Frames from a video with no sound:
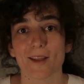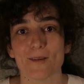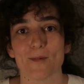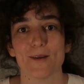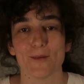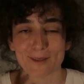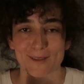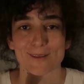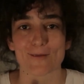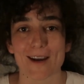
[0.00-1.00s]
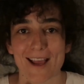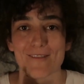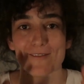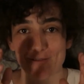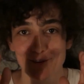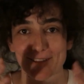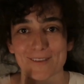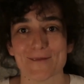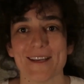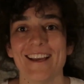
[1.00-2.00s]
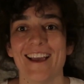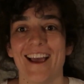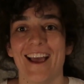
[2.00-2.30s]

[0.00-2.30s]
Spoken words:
anybody, but this is the one I have in front of me.